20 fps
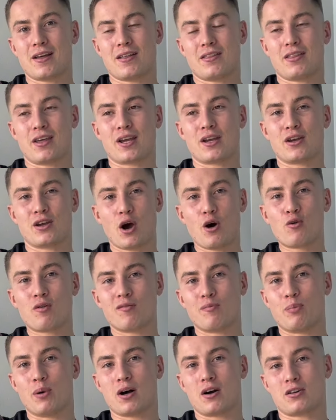the GOAT
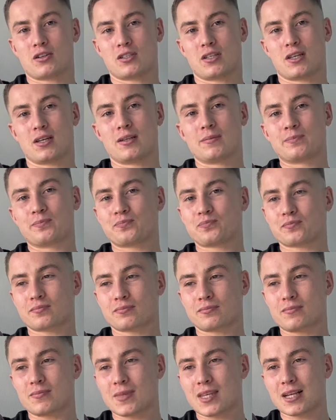of boxing,
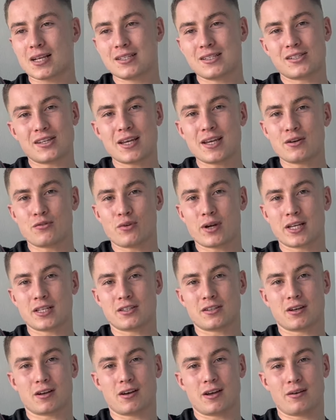sitting
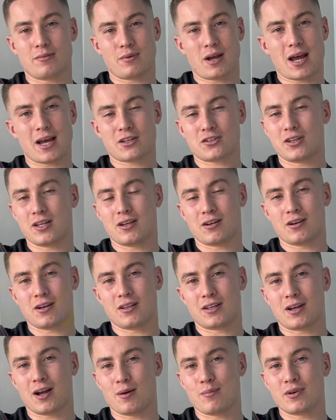ringside. Actually heard the
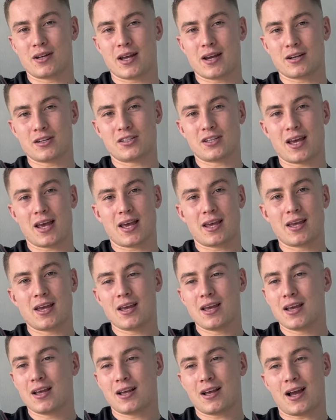commentator say
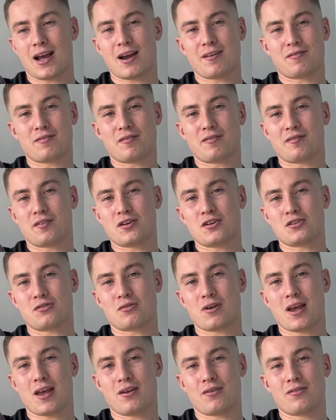after the first
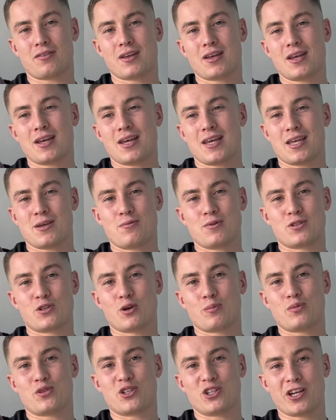round, he was
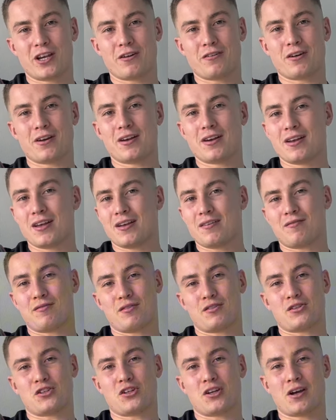up cheering for
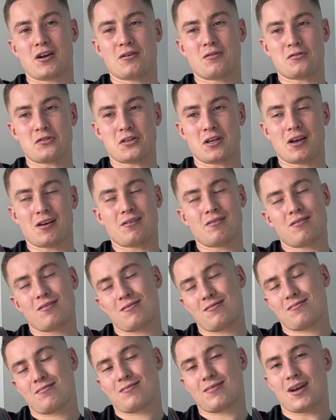the show. So,
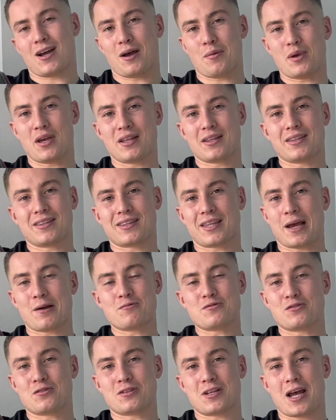I mean, that
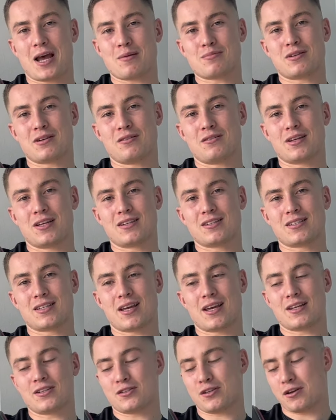was just absolutely
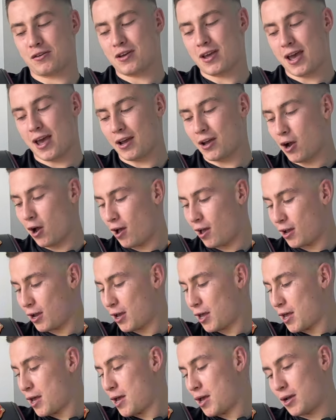insane. So yeah, got
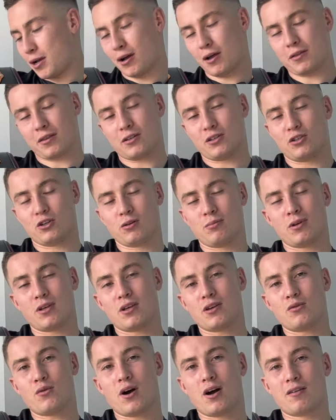the
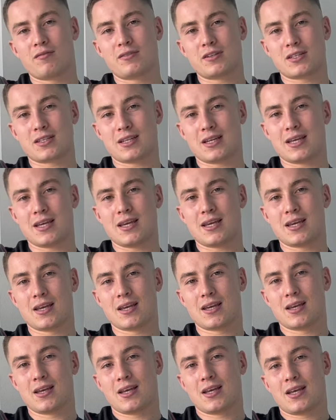W, obviously
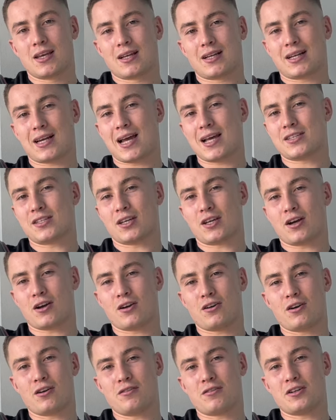classic
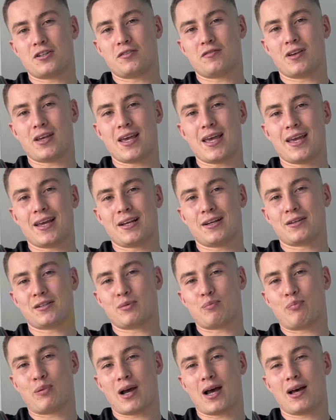Irish v English
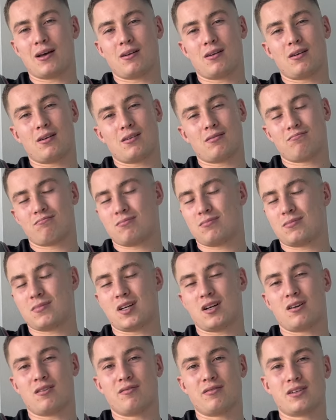battle,
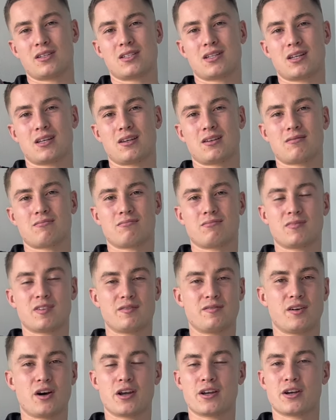obviously
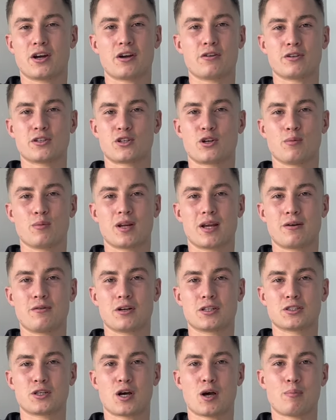fighting Irish coming out
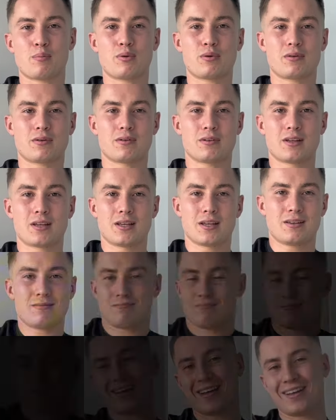on top.
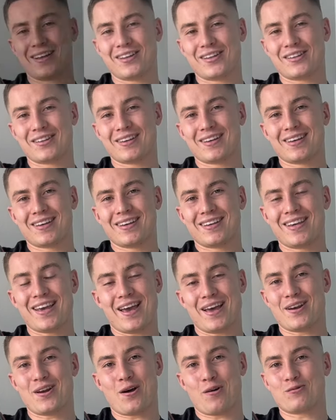And yeah,
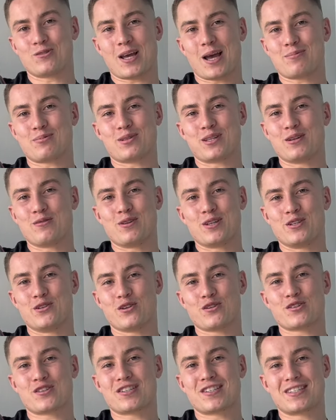no, it was absolutely
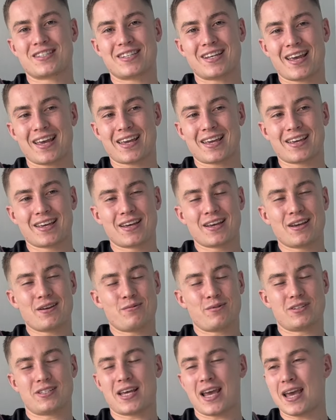just sick.
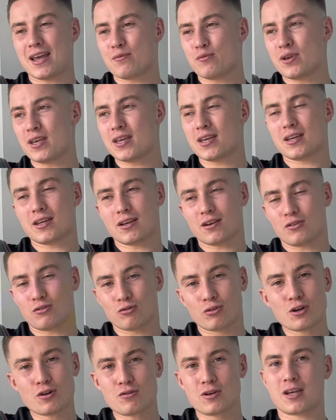10 week
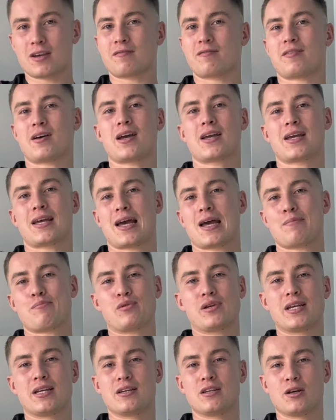grueling fight camp
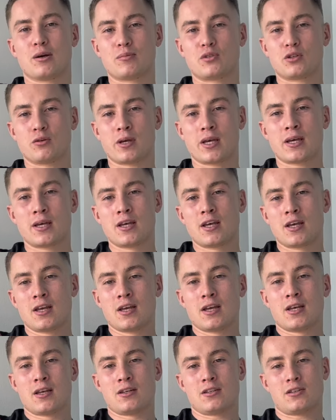leading up to it.
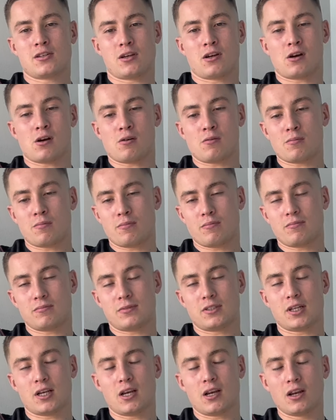So
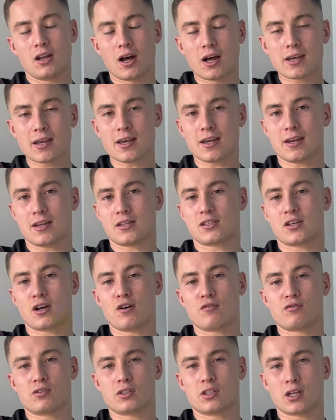delighted it's
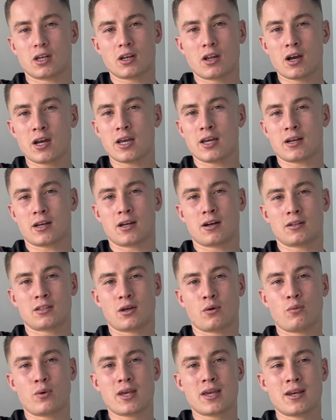over, delighted I got the
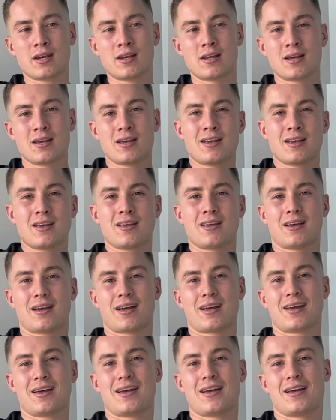win,
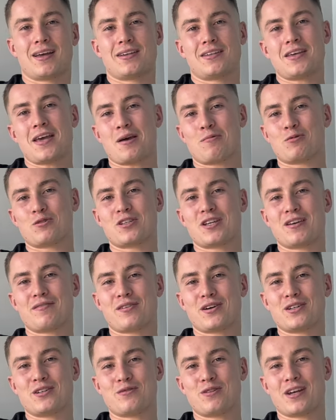and yeah, we'll see if I
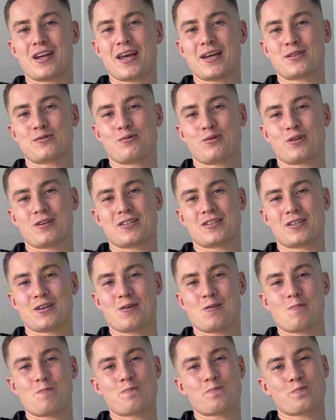do the next one.
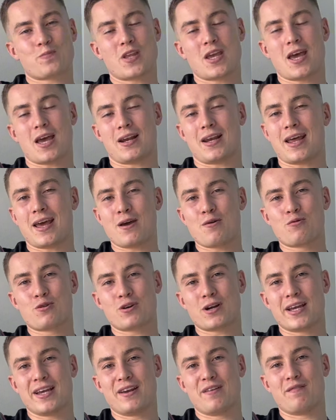So yeah, now we're
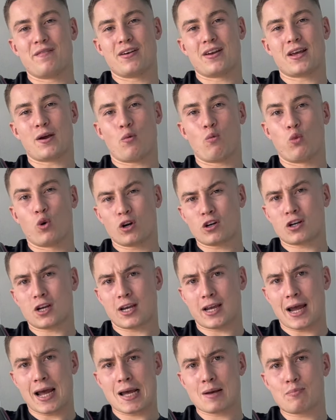in work
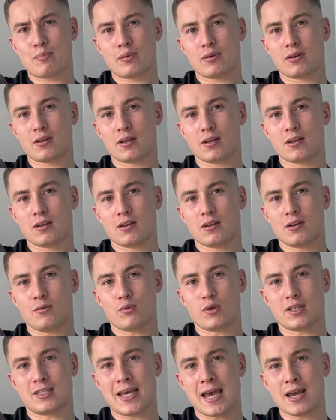camp. We
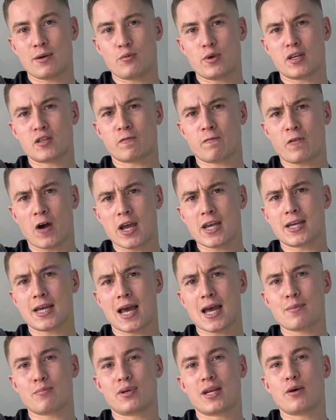had 10 weeks fight
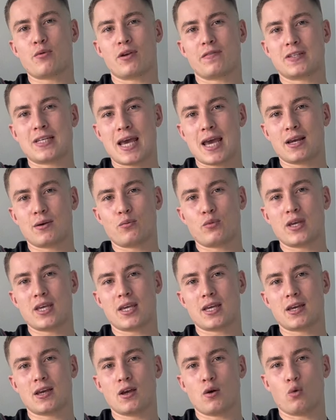camp, now we have 10
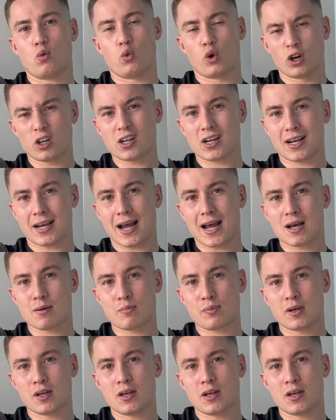week work camp